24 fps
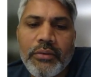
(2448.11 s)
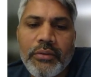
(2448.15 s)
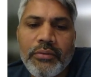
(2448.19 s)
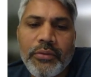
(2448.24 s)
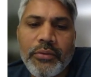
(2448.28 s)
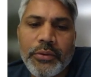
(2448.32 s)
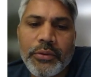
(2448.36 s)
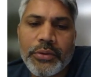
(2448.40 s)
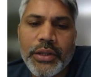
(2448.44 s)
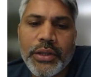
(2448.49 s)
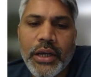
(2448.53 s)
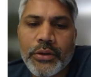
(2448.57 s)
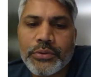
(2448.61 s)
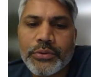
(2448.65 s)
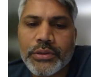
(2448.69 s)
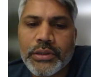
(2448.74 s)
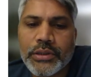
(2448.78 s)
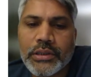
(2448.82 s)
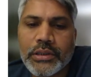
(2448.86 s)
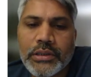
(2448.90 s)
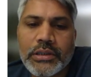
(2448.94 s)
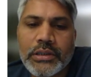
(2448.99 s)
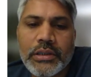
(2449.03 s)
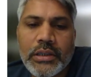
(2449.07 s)

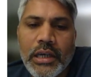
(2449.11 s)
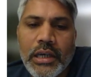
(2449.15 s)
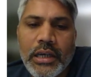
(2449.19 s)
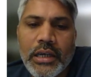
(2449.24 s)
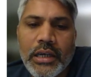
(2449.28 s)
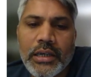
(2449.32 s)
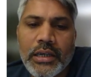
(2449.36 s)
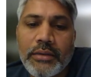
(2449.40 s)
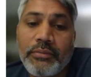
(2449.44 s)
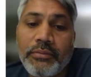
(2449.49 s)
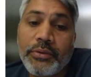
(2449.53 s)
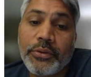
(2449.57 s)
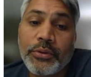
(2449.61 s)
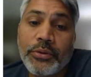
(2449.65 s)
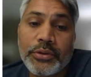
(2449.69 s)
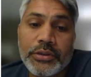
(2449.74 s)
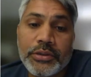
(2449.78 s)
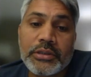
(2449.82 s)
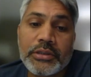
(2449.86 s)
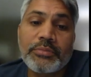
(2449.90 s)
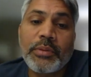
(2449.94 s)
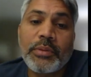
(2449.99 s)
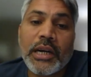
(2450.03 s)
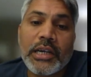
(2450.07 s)
4,000 if your
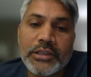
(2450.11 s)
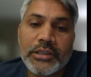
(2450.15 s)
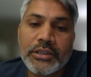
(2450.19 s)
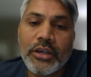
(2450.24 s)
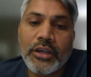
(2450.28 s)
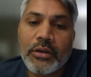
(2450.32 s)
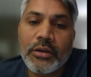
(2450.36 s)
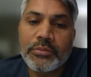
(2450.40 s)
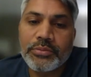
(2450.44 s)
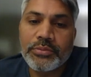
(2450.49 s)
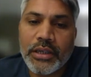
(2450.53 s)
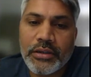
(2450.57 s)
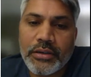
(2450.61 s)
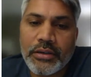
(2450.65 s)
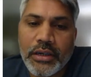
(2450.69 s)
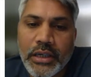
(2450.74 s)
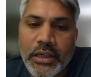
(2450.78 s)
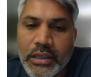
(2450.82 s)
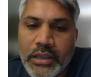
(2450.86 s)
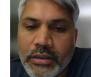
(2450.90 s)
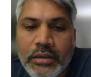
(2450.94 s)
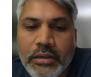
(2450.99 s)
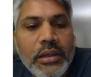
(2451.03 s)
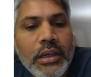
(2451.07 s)
Spark jobs are
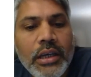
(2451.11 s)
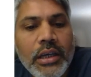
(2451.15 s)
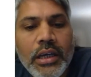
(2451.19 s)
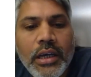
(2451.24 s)
running